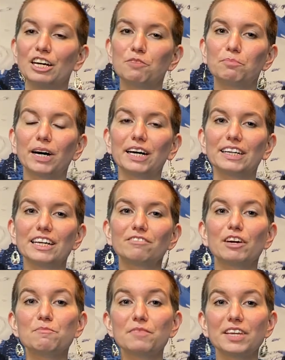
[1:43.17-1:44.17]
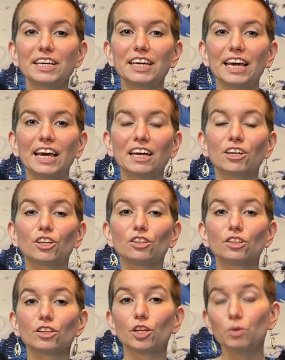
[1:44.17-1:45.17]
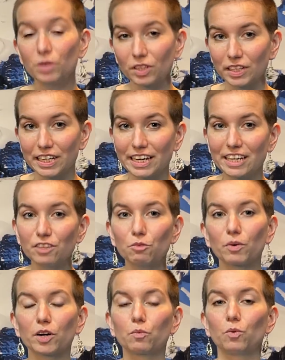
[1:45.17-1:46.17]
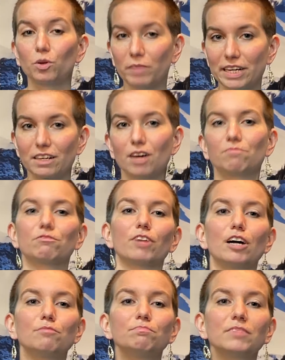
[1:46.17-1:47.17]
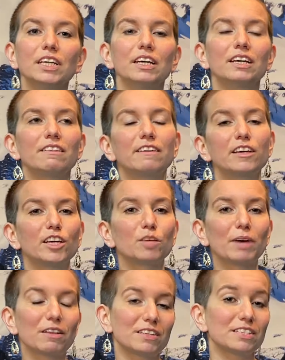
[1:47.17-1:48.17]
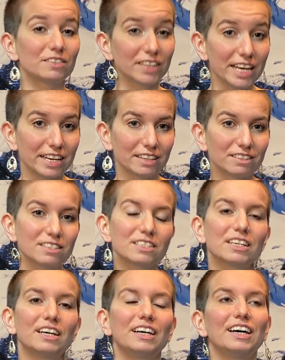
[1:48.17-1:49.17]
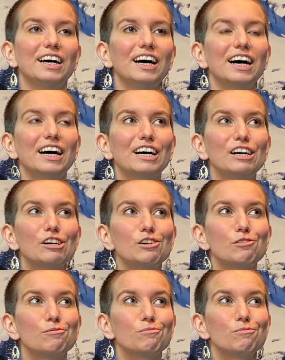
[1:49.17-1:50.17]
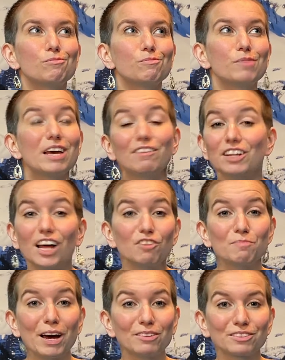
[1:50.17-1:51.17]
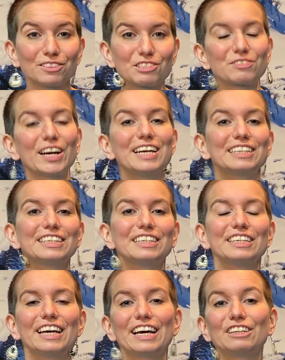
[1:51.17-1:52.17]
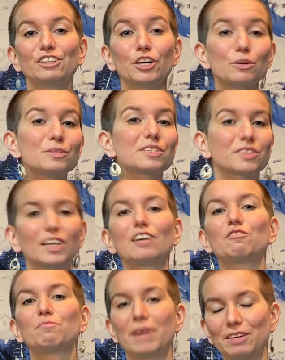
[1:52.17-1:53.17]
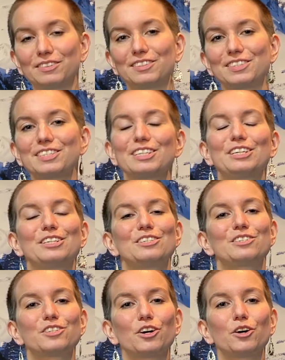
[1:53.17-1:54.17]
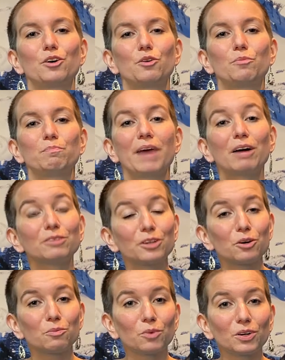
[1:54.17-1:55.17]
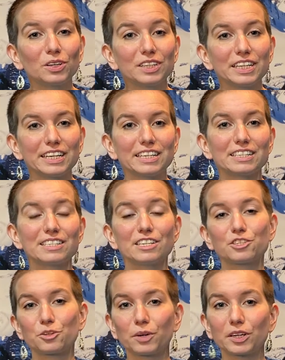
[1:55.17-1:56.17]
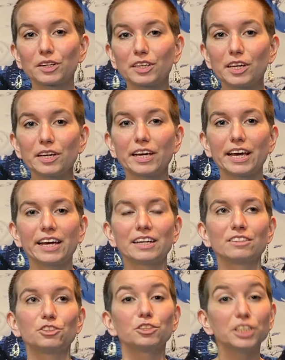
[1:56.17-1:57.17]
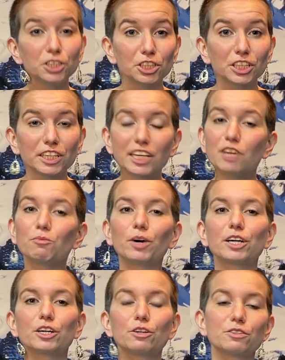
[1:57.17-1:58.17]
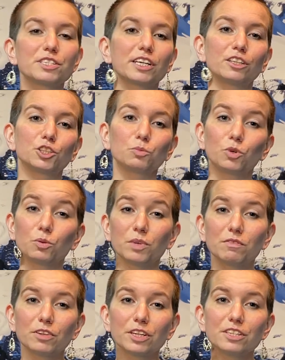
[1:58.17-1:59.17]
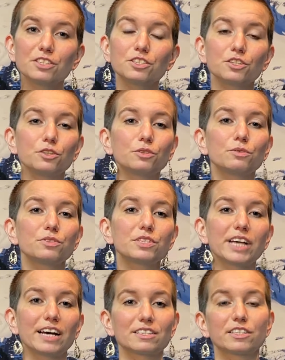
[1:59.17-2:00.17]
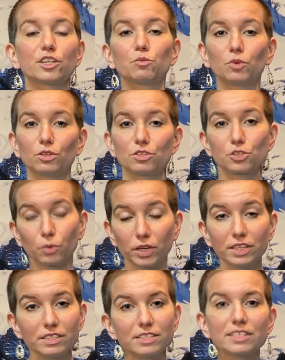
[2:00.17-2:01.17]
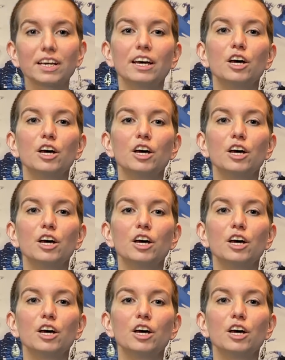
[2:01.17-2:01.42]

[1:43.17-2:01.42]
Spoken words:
But if I'm thinking locally where wool might come from, thinking about these lands, we have a lot of mountains, right? And goats love mountains. So mountain goat wool is historically and traditionally what Coast Salish wool weavers use as their wool source.